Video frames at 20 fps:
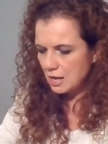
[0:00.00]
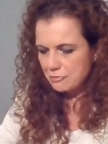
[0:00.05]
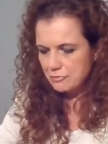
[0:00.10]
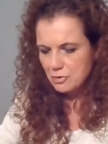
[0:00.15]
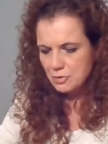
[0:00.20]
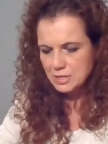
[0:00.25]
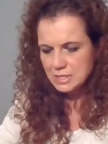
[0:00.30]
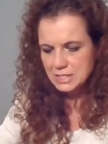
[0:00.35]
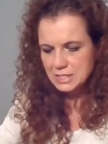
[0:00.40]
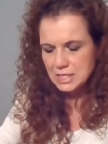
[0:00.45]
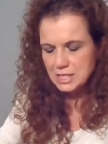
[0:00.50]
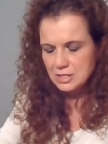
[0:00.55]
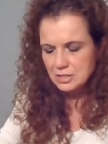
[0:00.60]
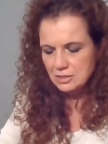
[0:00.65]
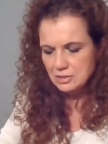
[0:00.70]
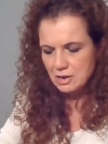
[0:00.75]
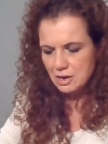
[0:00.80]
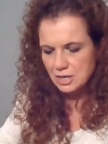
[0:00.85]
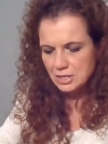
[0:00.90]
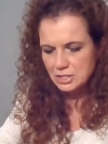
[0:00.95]

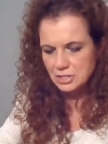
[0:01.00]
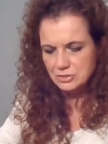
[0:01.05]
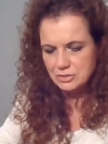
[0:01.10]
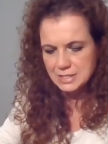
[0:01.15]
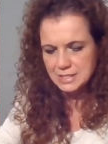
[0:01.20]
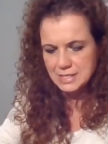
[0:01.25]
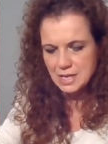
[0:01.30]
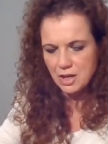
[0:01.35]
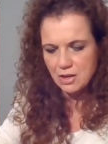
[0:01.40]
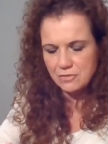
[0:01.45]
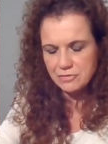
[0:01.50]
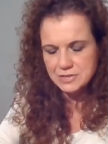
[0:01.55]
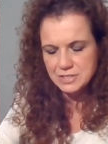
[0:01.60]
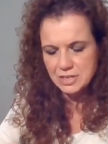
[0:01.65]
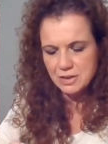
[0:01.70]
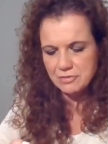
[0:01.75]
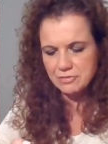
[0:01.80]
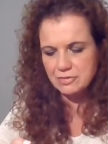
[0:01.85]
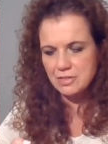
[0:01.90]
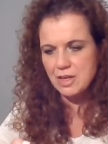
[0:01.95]
focusing on yourself,
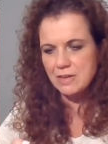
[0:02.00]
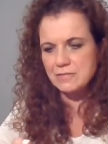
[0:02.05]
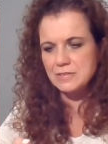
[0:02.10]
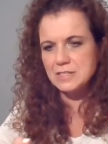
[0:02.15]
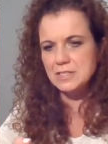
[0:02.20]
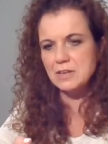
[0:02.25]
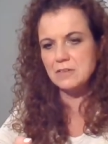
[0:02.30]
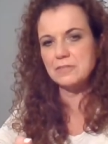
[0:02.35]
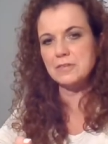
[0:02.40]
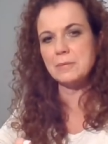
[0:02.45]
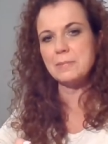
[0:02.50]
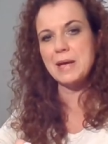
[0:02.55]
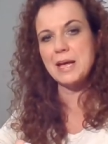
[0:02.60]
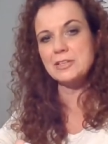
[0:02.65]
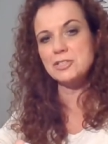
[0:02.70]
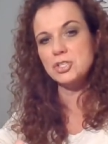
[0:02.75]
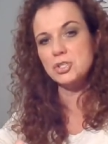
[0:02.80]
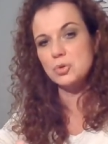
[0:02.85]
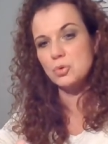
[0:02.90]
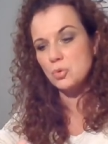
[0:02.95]
self-love and
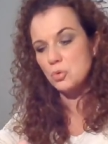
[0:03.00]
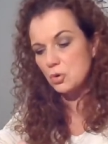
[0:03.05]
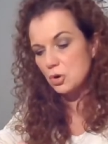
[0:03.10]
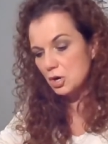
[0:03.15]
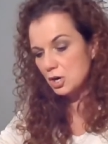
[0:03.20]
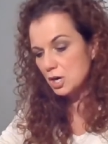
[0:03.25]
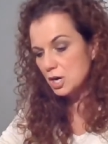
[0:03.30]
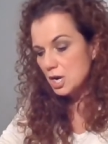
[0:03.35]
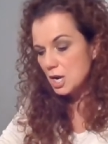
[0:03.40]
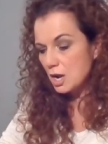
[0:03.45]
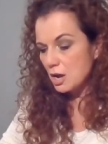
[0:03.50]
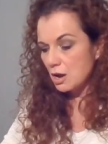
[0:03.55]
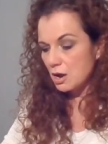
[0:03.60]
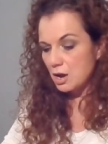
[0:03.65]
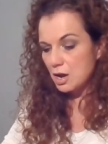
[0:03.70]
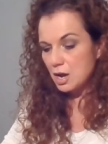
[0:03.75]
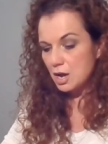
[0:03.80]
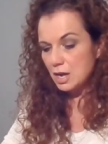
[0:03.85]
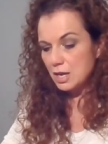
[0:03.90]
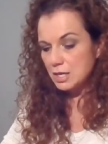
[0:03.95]
self-compassion, or
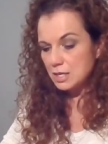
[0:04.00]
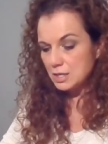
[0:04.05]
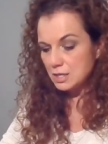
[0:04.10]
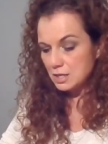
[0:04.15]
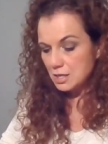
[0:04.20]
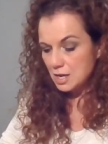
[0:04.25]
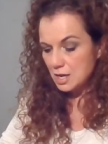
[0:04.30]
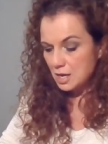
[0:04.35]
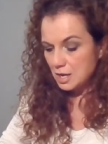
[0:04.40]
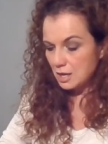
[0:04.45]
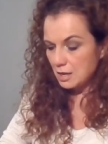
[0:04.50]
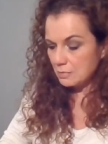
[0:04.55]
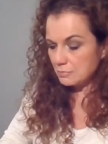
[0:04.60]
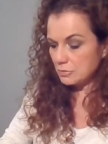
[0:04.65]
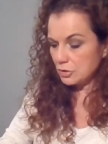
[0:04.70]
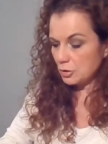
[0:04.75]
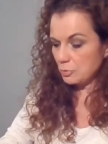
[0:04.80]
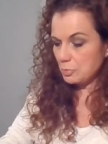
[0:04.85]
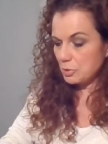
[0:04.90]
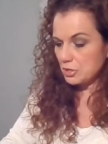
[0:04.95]
on
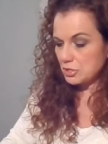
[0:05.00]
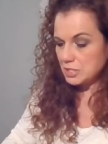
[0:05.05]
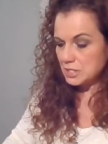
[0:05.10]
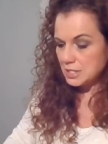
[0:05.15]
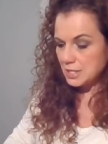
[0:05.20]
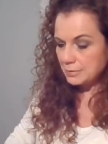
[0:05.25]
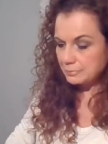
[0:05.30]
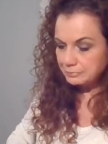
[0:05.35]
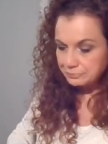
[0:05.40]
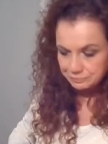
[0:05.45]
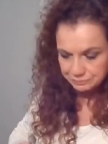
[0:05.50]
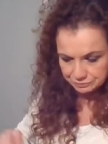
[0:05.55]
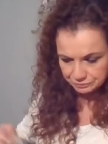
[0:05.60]
your person.